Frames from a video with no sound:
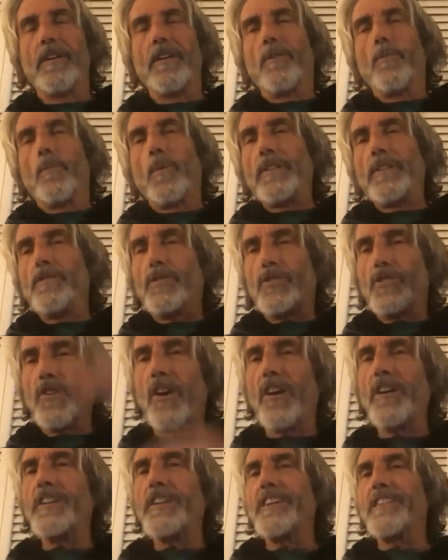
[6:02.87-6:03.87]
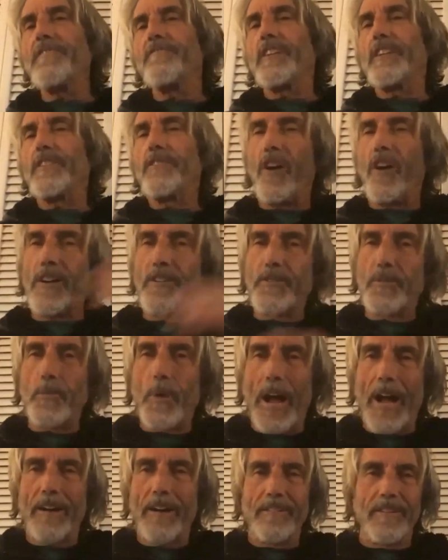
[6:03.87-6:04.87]
when you start hearing non
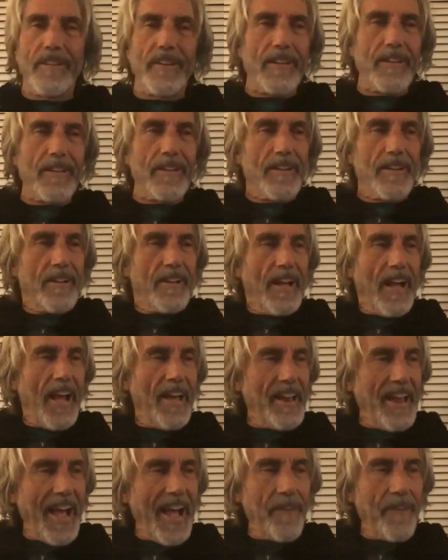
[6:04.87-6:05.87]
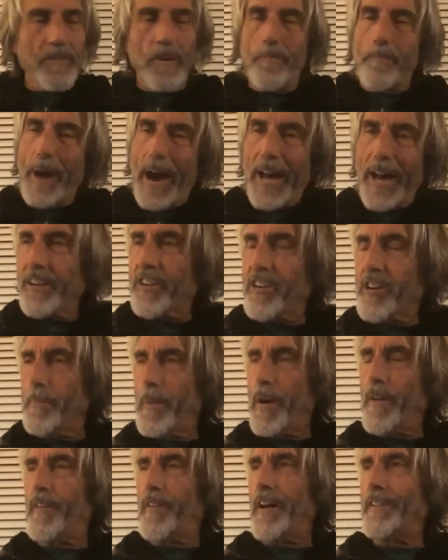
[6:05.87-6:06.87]
duality and have a
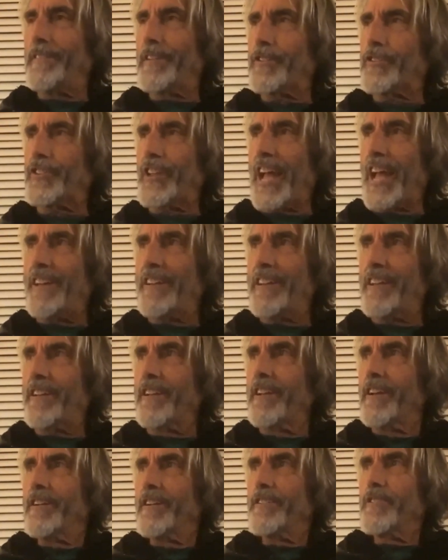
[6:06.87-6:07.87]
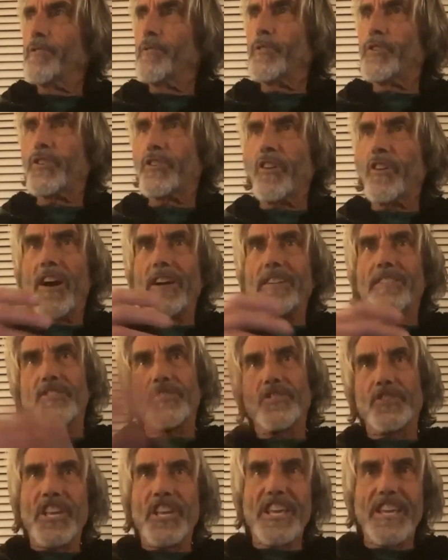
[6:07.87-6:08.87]
modicum of understanding, you start
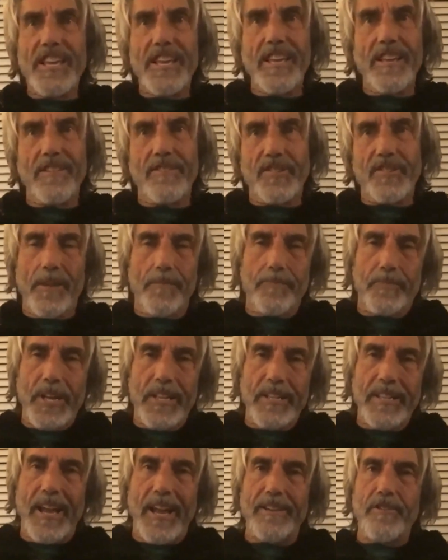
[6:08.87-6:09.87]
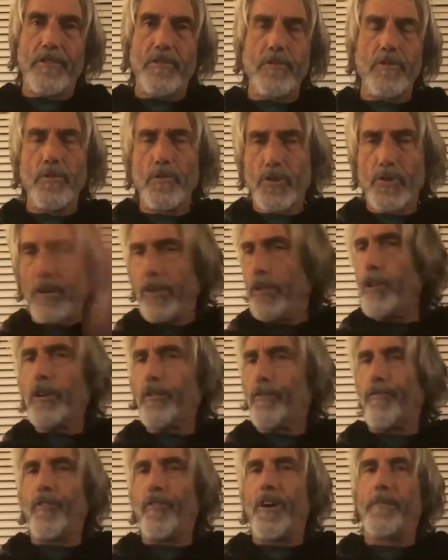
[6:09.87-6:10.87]
seeing something that you used to
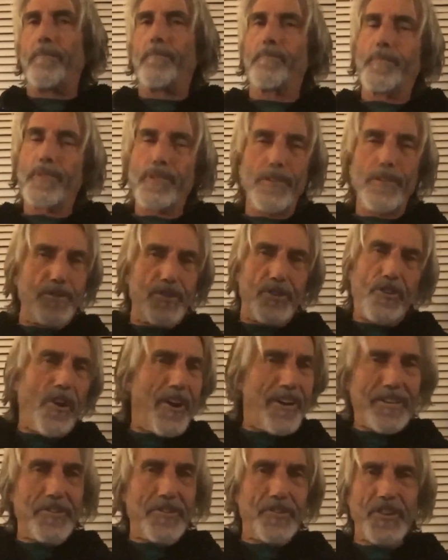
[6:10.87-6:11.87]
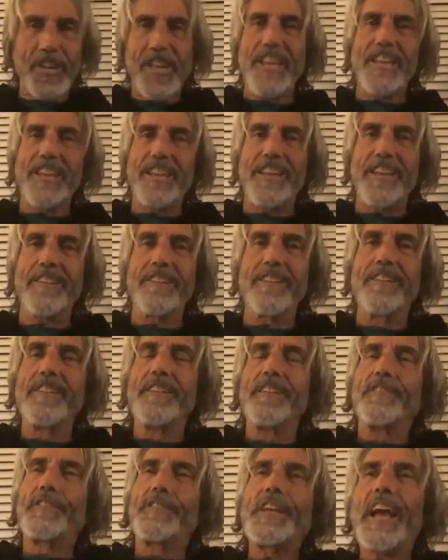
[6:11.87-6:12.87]
look from. You start seeing
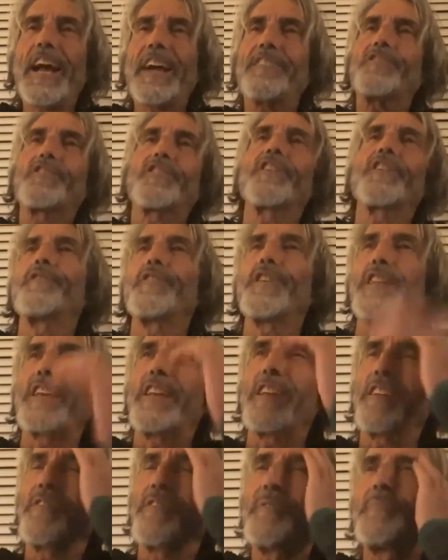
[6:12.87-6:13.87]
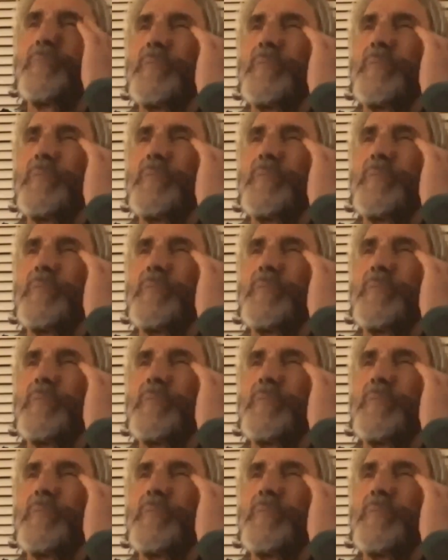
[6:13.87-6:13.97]
the activity